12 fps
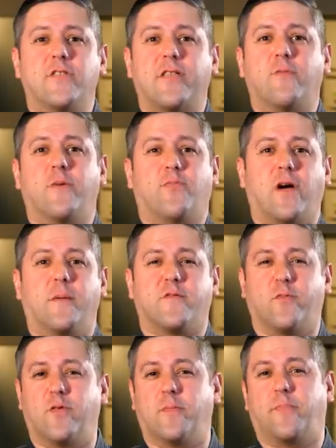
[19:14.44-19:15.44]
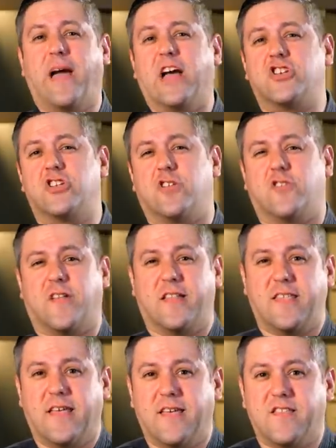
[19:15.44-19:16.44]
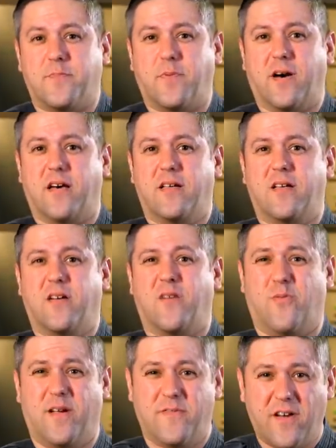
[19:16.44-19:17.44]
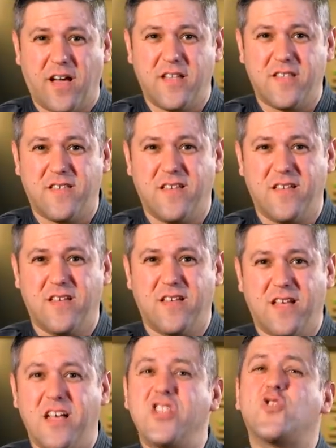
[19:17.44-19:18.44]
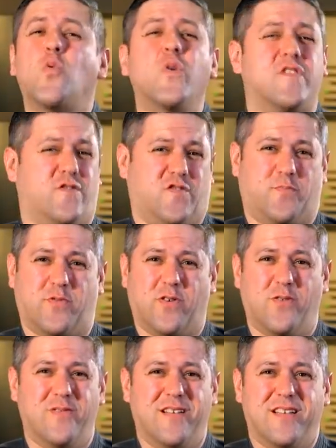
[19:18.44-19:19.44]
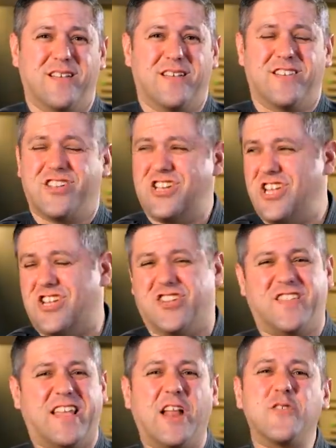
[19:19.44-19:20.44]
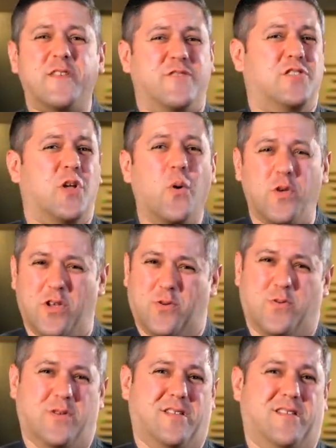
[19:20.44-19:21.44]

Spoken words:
know that we promised we wouldn't bash each other's ideas, but Red Vines, Twizzlers, bro. Sheesh, just like I don't even know you.